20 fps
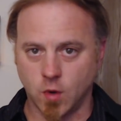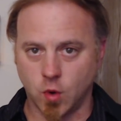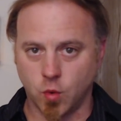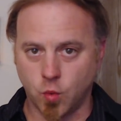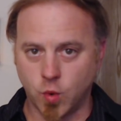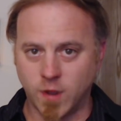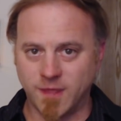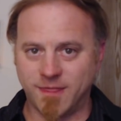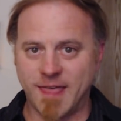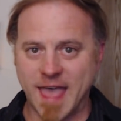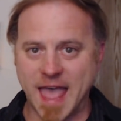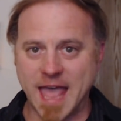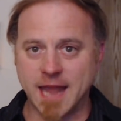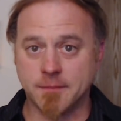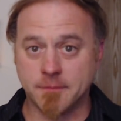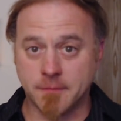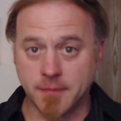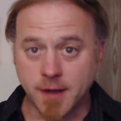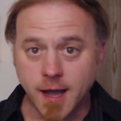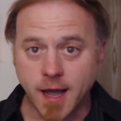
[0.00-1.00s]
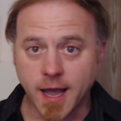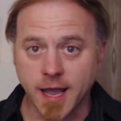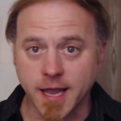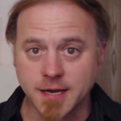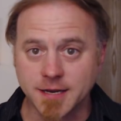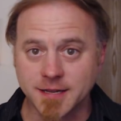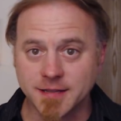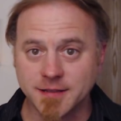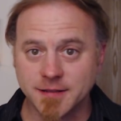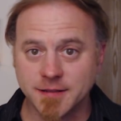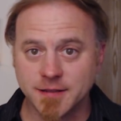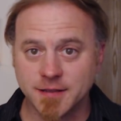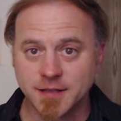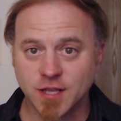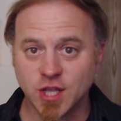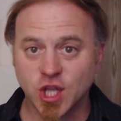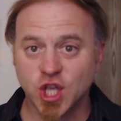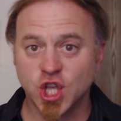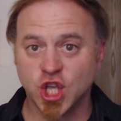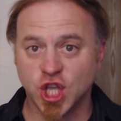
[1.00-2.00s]
with that in mind,
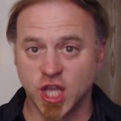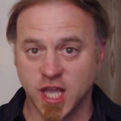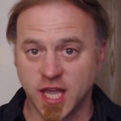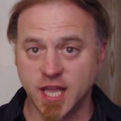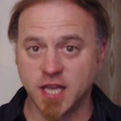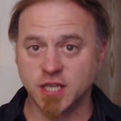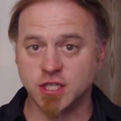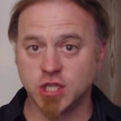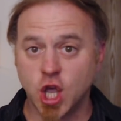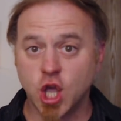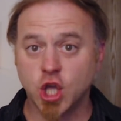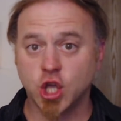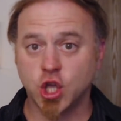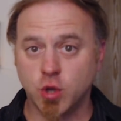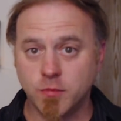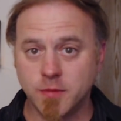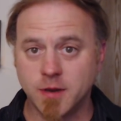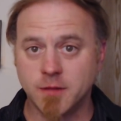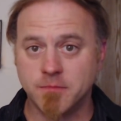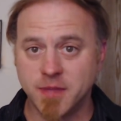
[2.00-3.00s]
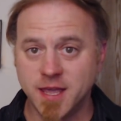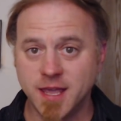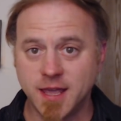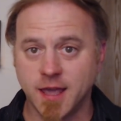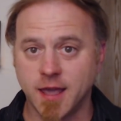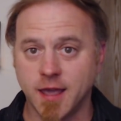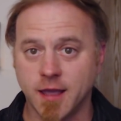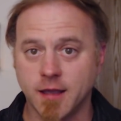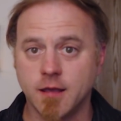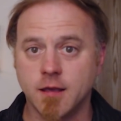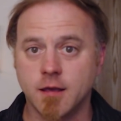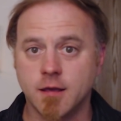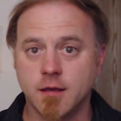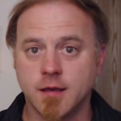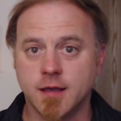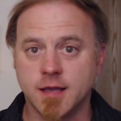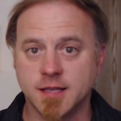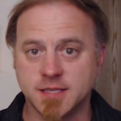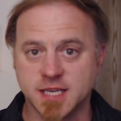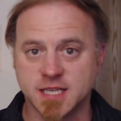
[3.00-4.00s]
each human being
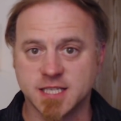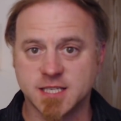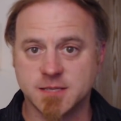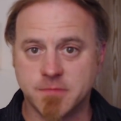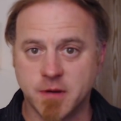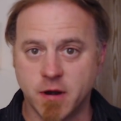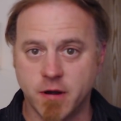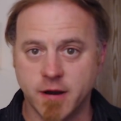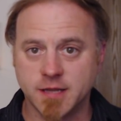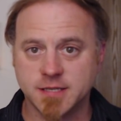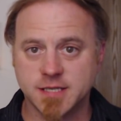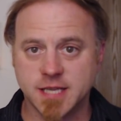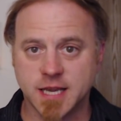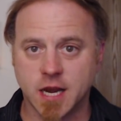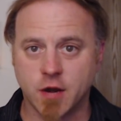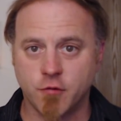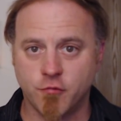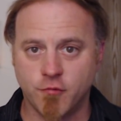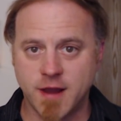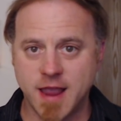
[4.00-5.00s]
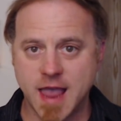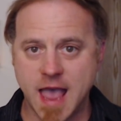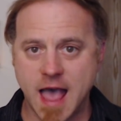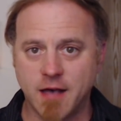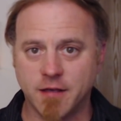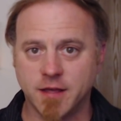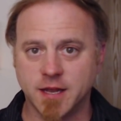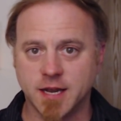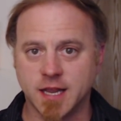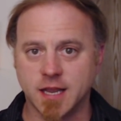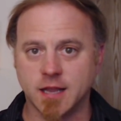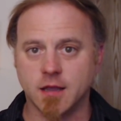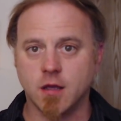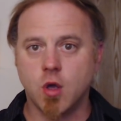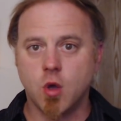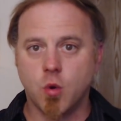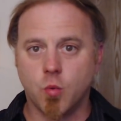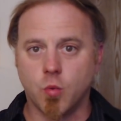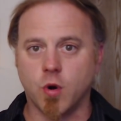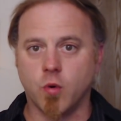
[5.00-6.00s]
is experiencing a reality
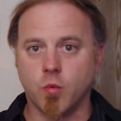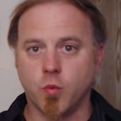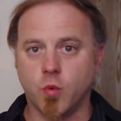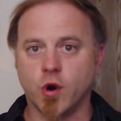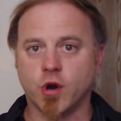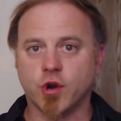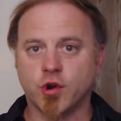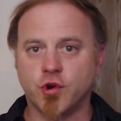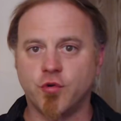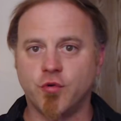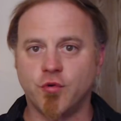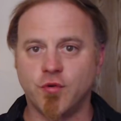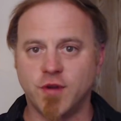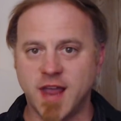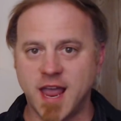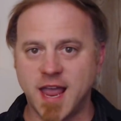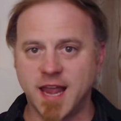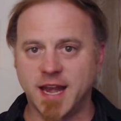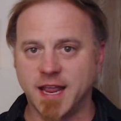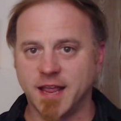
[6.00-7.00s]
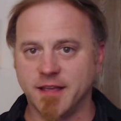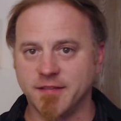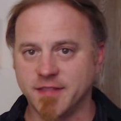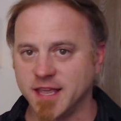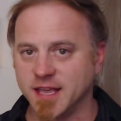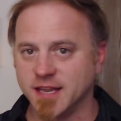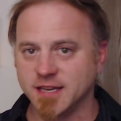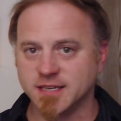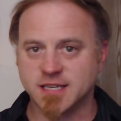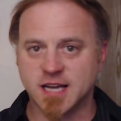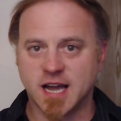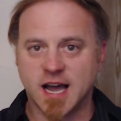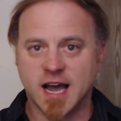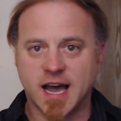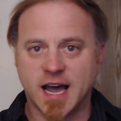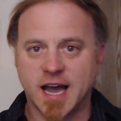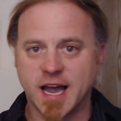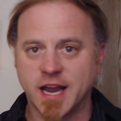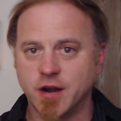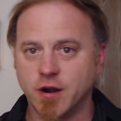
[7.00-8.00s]
where we're creating the
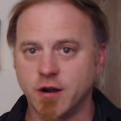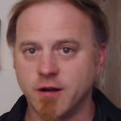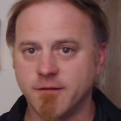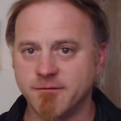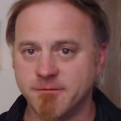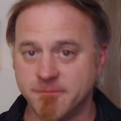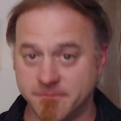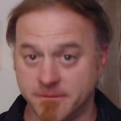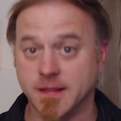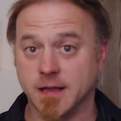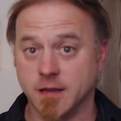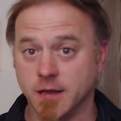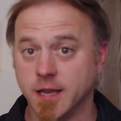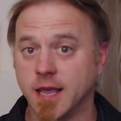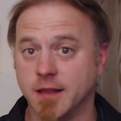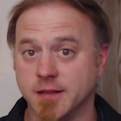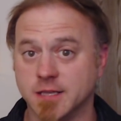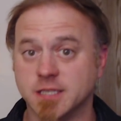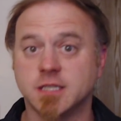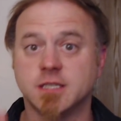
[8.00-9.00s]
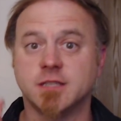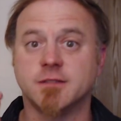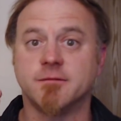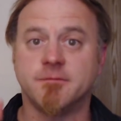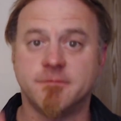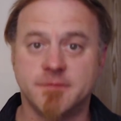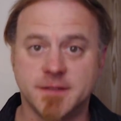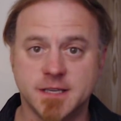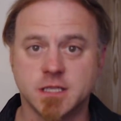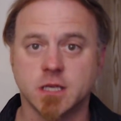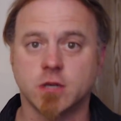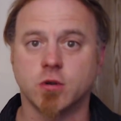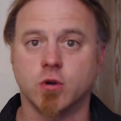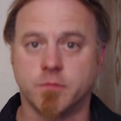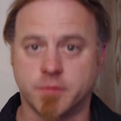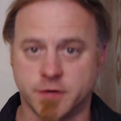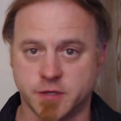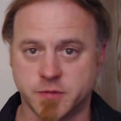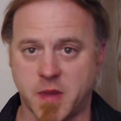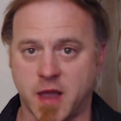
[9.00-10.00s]
entire now again this is the physical
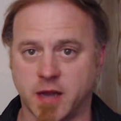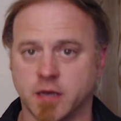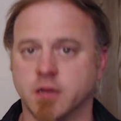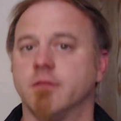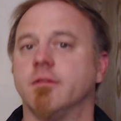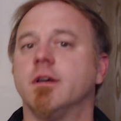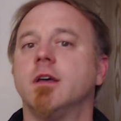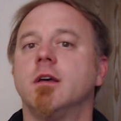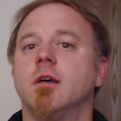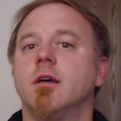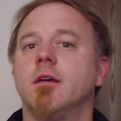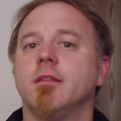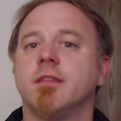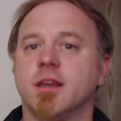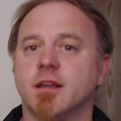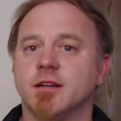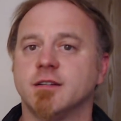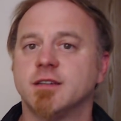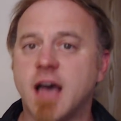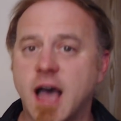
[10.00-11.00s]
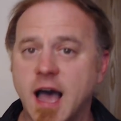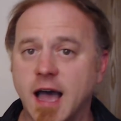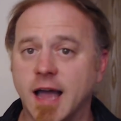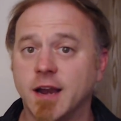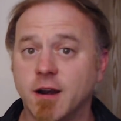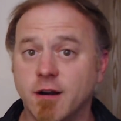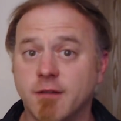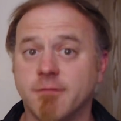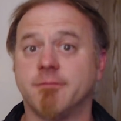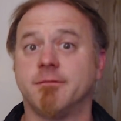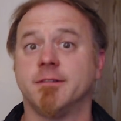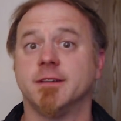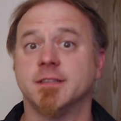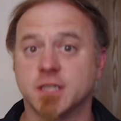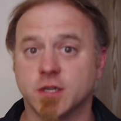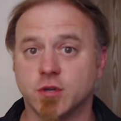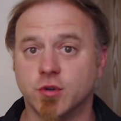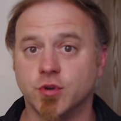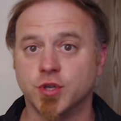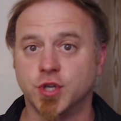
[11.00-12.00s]
perspective the entire
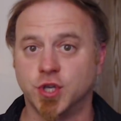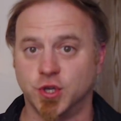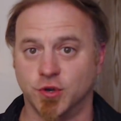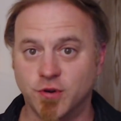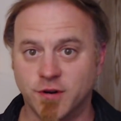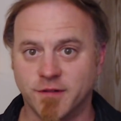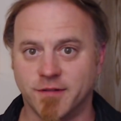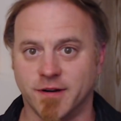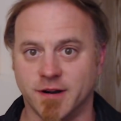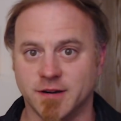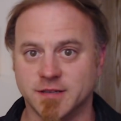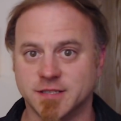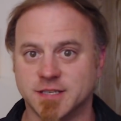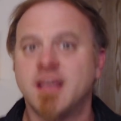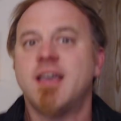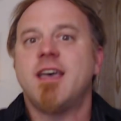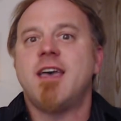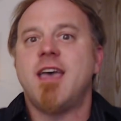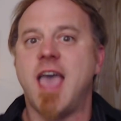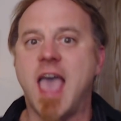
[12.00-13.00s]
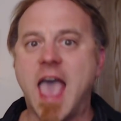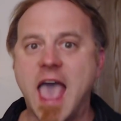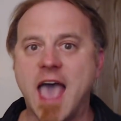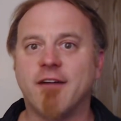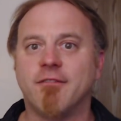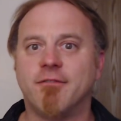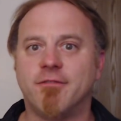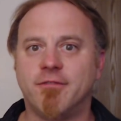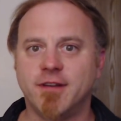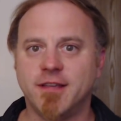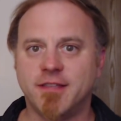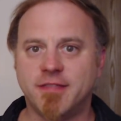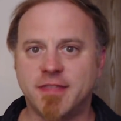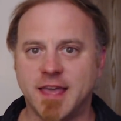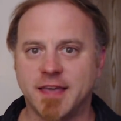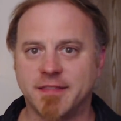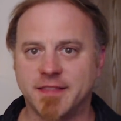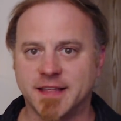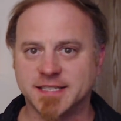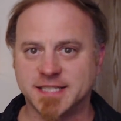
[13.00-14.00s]
physical universe
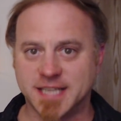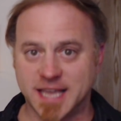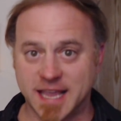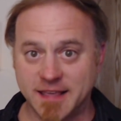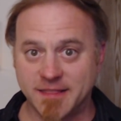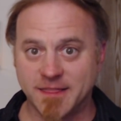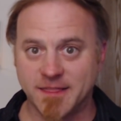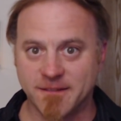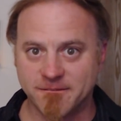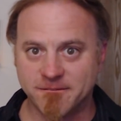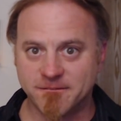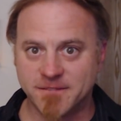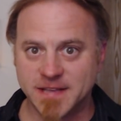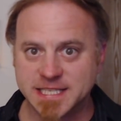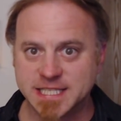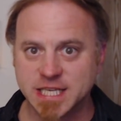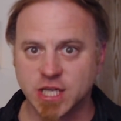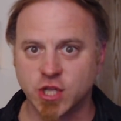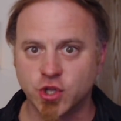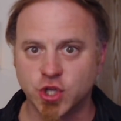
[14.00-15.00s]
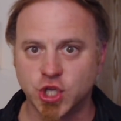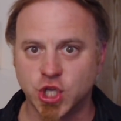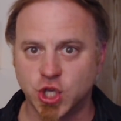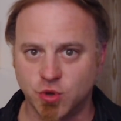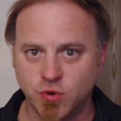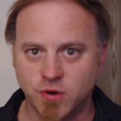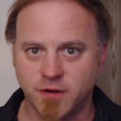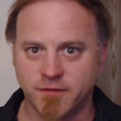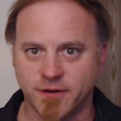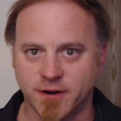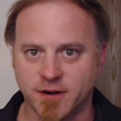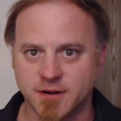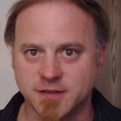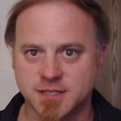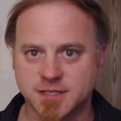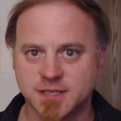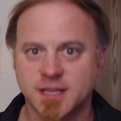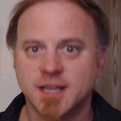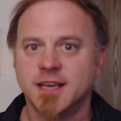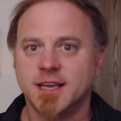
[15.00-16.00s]
Everything that's in the physical
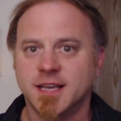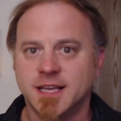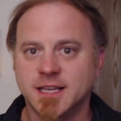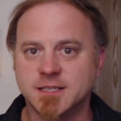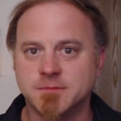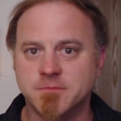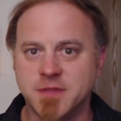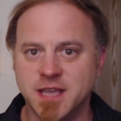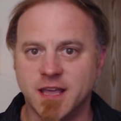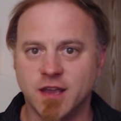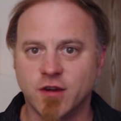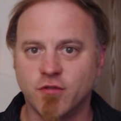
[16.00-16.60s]
universe is being